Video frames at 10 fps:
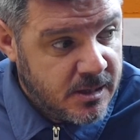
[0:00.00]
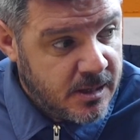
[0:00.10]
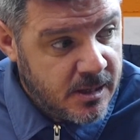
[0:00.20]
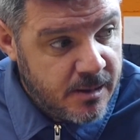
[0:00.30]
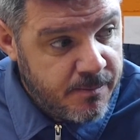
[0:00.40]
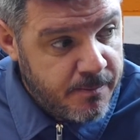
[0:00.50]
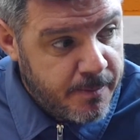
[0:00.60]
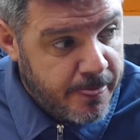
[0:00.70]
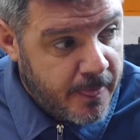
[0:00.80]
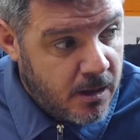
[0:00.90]
And
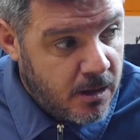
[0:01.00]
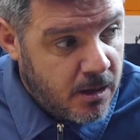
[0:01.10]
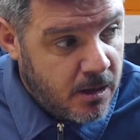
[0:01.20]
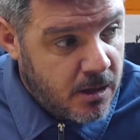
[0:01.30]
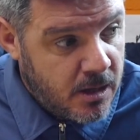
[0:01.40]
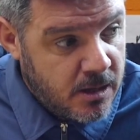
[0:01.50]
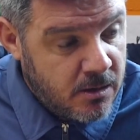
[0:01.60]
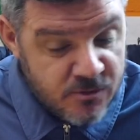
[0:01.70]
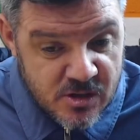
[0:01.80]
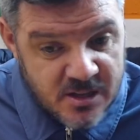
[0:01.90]

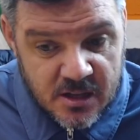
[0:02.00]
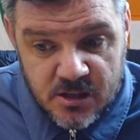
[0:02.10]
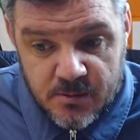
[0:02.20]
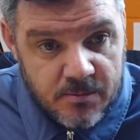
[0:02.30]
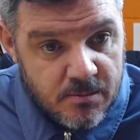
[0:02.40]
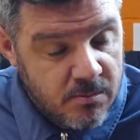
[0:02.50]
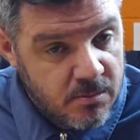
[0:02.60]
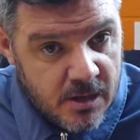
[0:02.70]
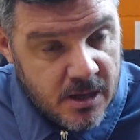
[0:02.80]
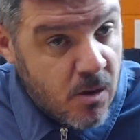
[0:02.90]
I've said that to them.
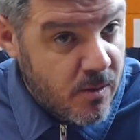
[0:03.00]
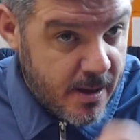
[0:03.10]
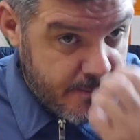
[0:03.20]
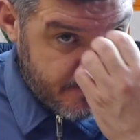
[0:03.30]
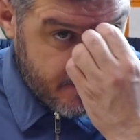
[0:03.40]
They know that.